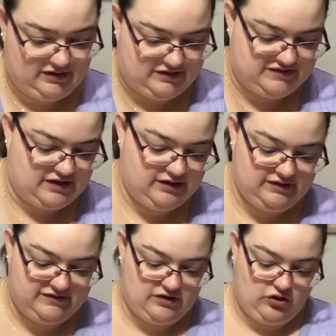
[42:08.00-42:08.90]
started
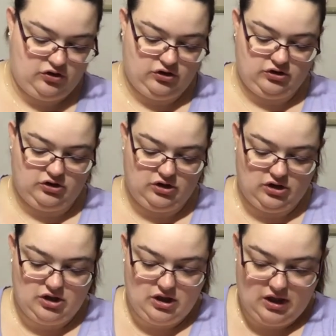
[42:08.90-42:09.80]
this on
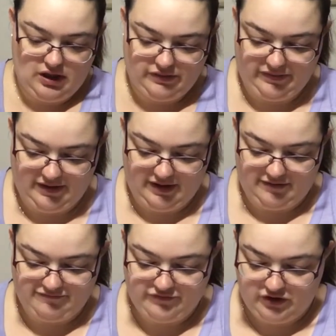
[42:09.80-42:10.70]
the
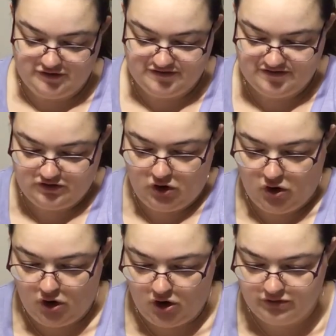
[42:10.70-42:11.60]
1st
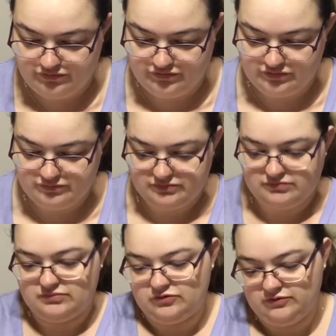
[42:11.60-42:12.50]
of,
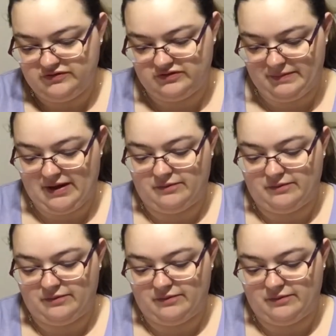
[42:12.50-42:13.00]
oops, back,